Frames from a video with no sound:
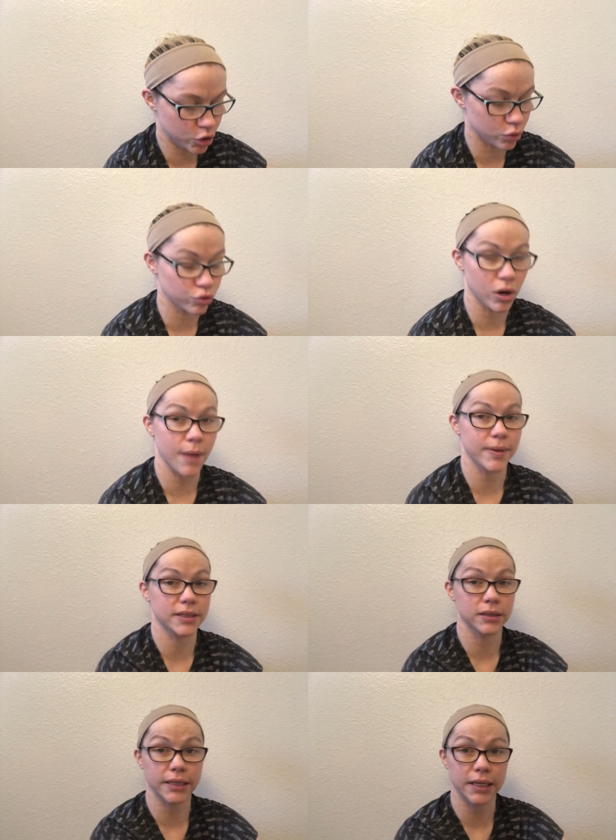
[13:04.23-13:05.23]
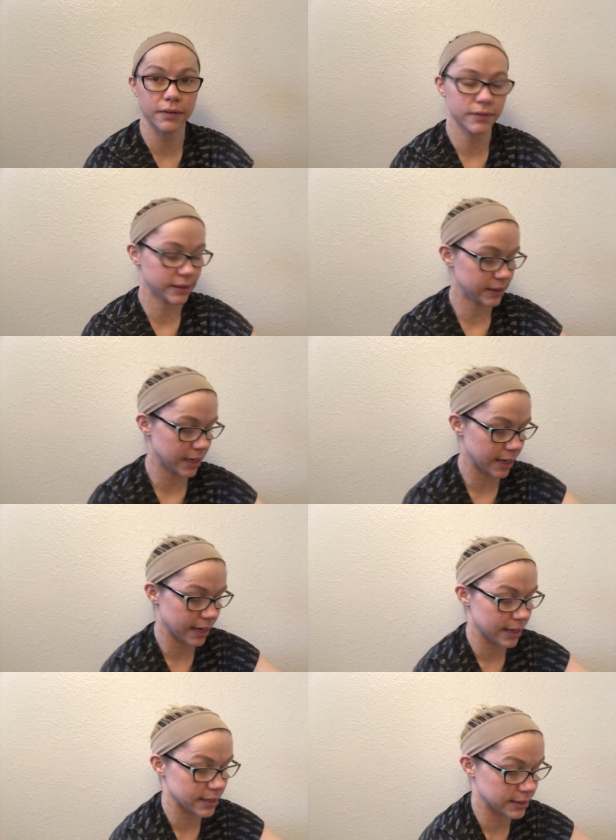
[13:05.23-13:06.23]
to drop its leaves
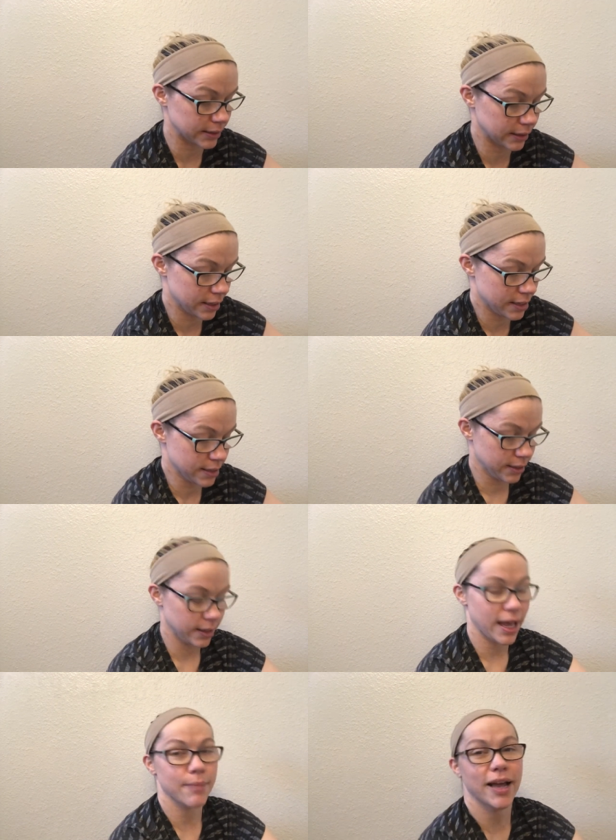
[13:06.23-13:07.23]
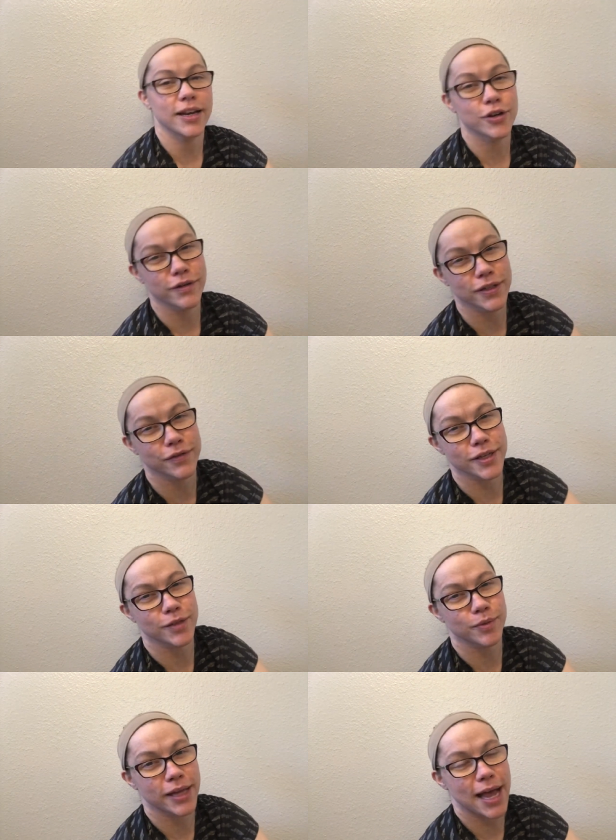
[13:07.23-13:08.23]
and I'm kind of nervous for
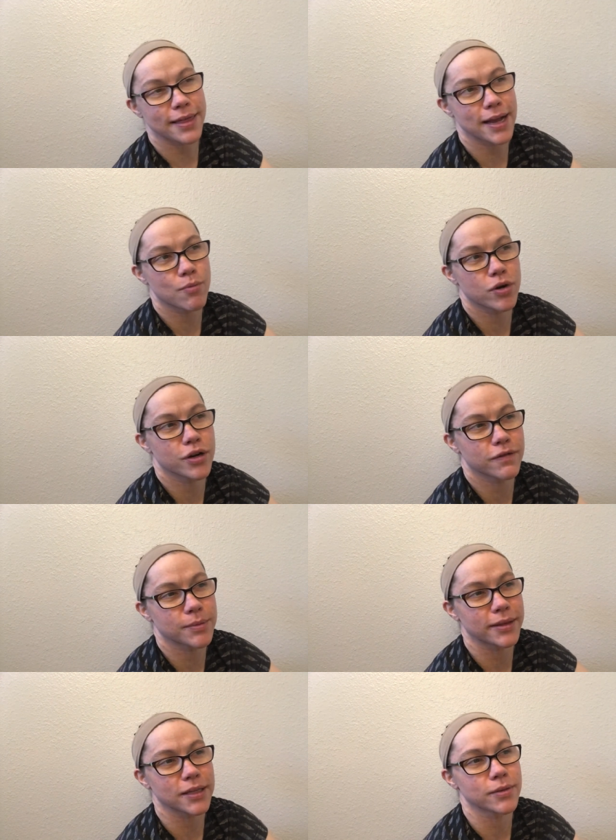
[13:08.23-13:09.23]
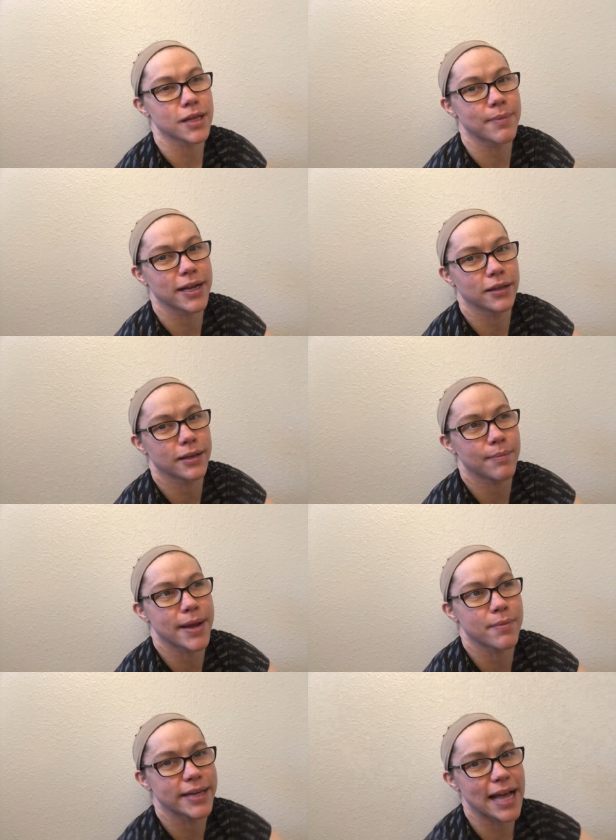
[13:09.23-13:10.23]
this plant. I think I'm more nervous about this one than my,
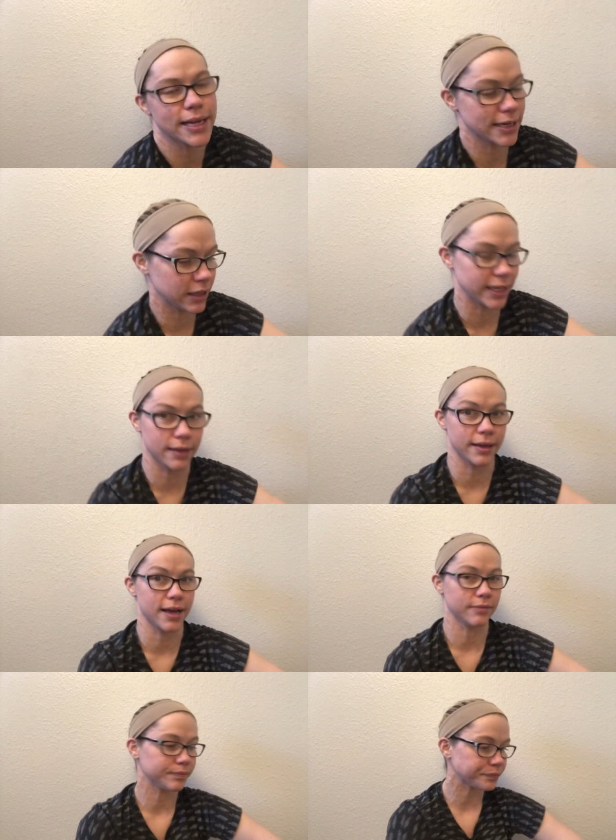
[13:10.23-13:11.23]
my medallion calathea.